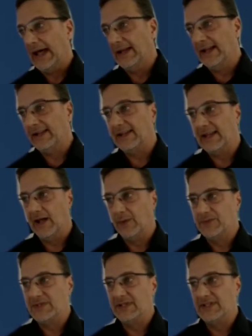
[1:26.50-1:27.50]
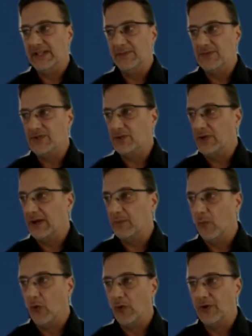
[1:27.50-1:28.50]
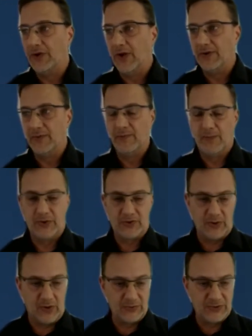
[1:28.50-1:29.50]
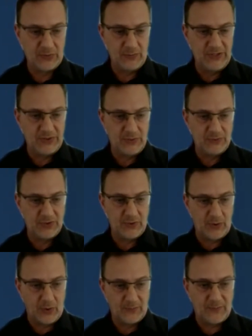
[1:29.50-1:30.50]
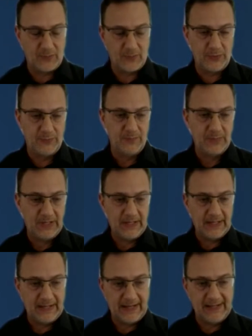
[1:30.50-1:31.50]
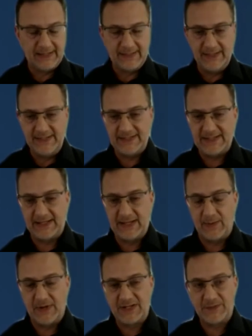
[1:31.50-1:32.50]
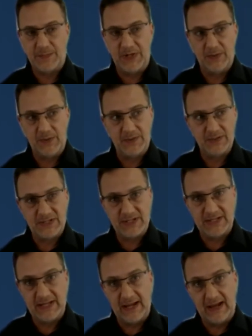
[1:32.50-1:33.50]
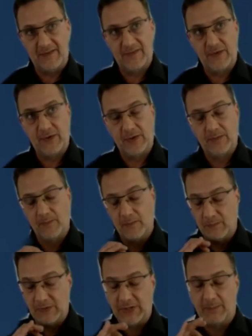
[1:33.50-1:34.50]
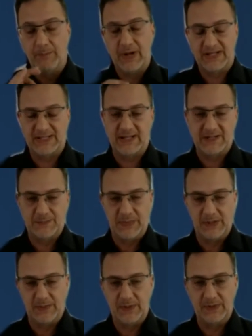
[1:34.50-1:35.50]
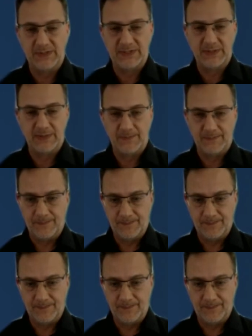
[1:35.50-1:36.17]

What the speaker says: and that it helps the teams to get more done, but also reduce the call volume, and at least at their experience, they have the best experience.